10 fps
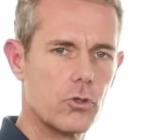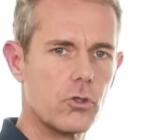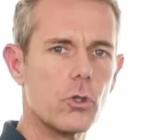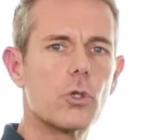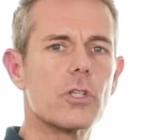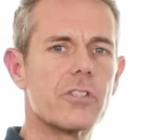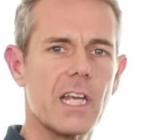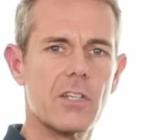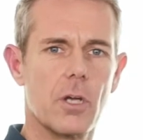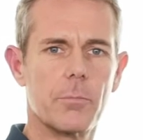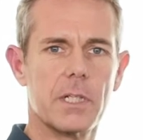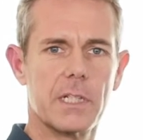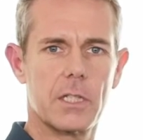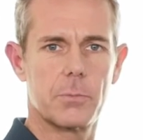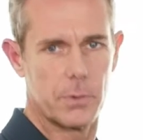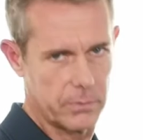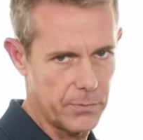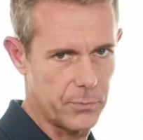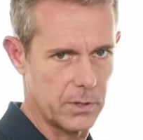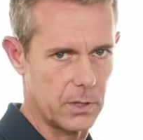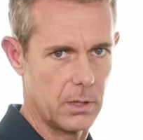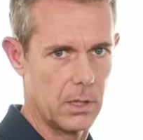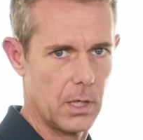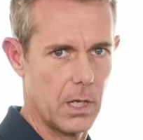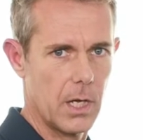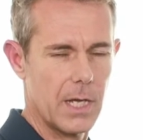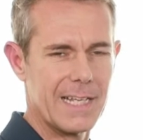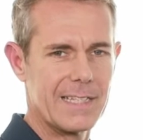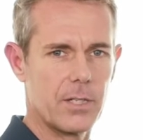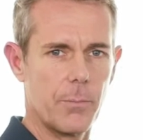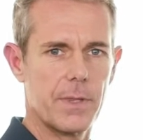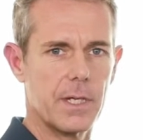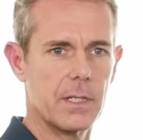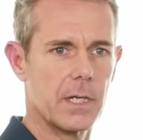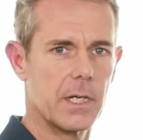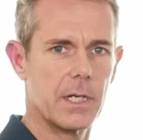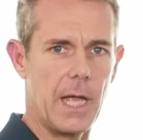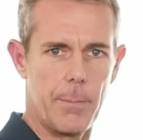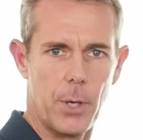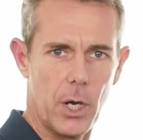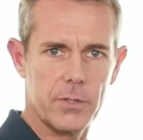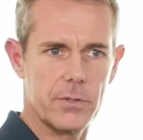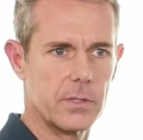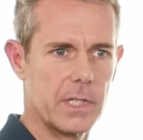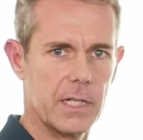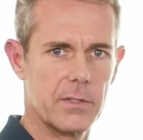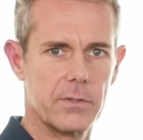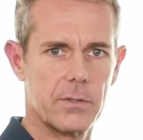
You could say it's something that's peripheral, something a person that